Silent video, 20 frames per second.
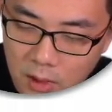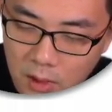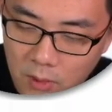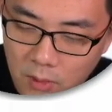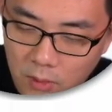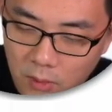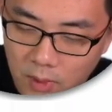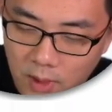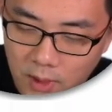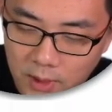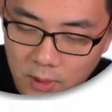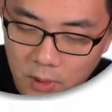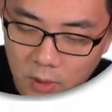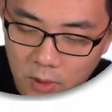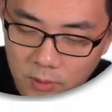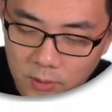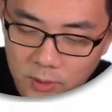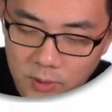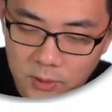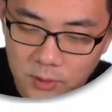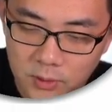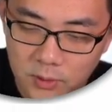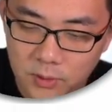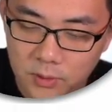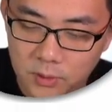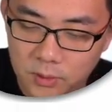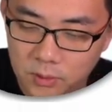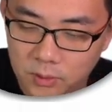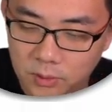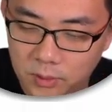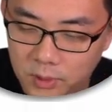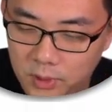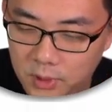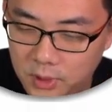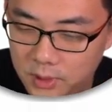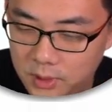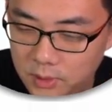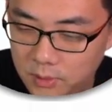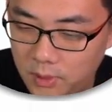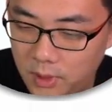1, 2, which
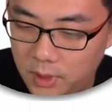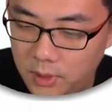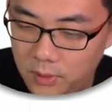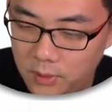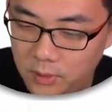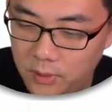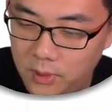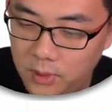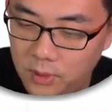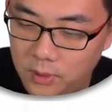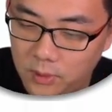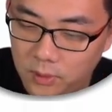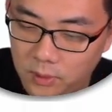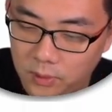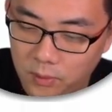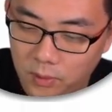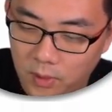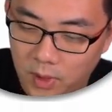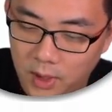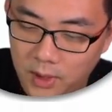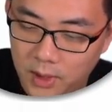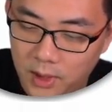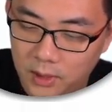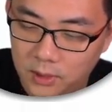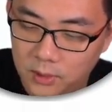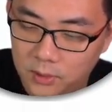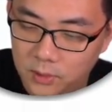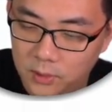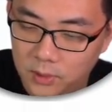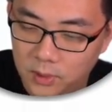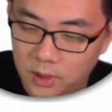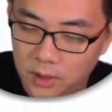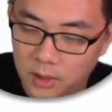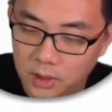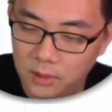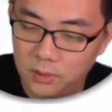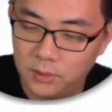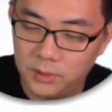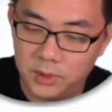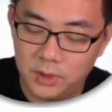is what you need to know, 1 and 2
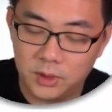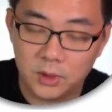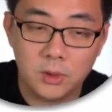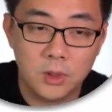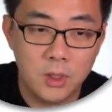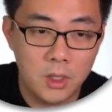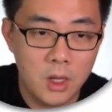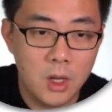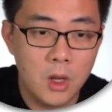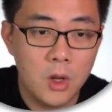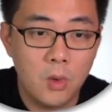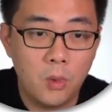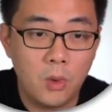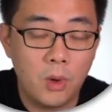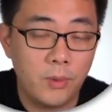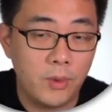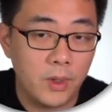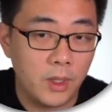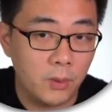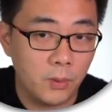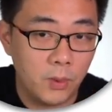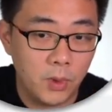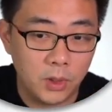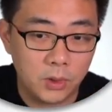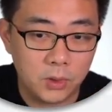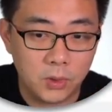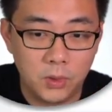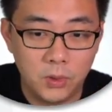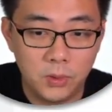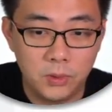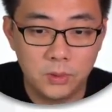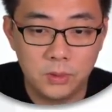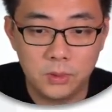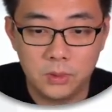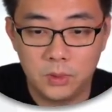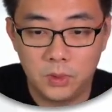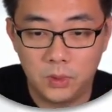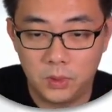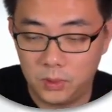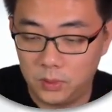here, which is what we are told
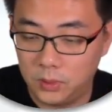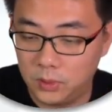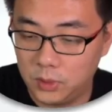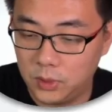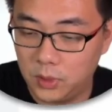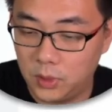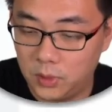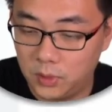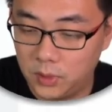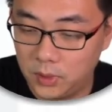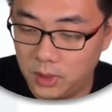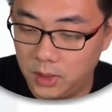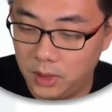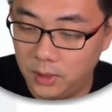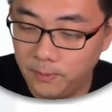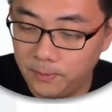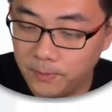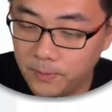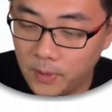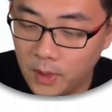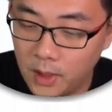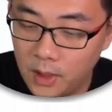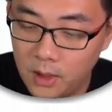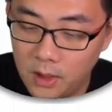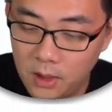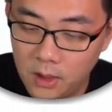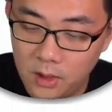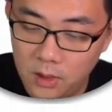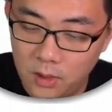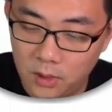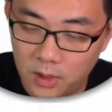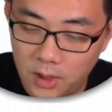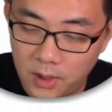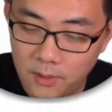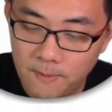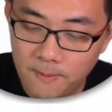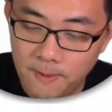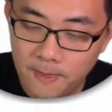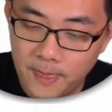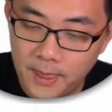to show here.
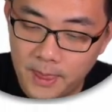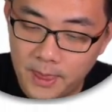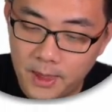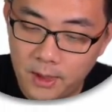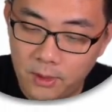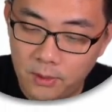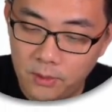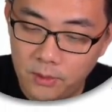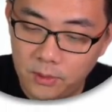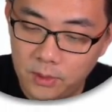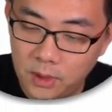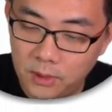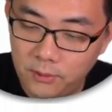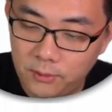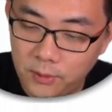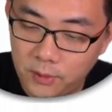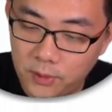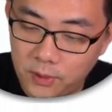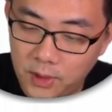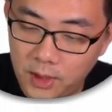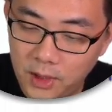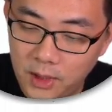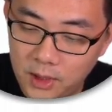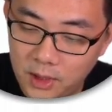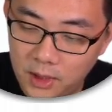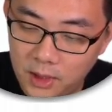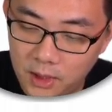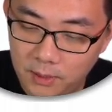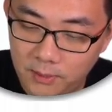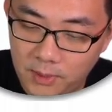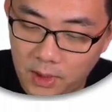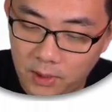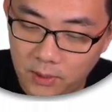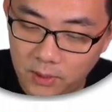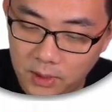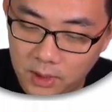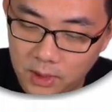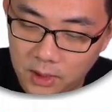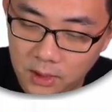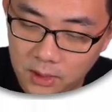Okay, now if you think about
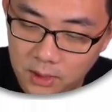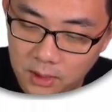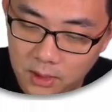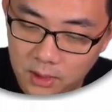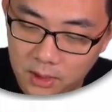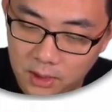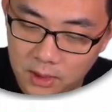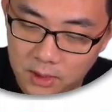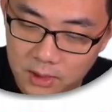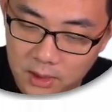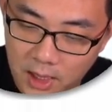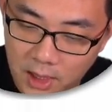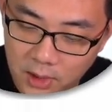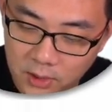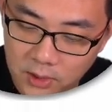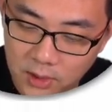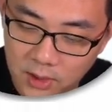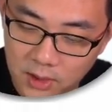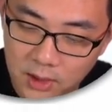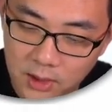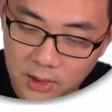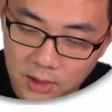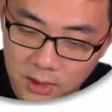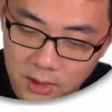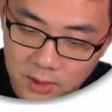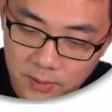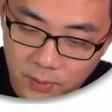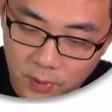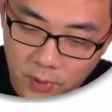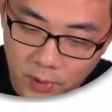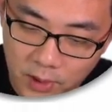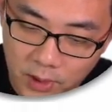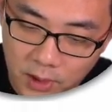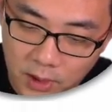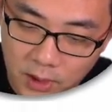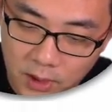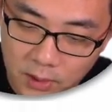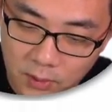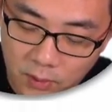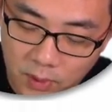it, it's actually this point
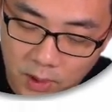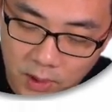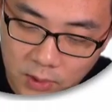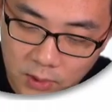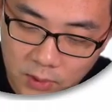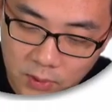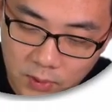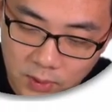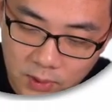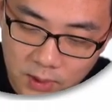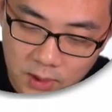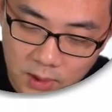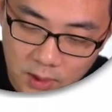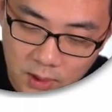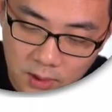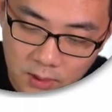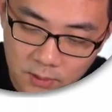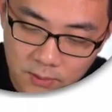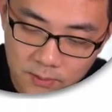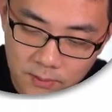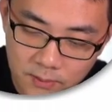here, 1, 2 is here,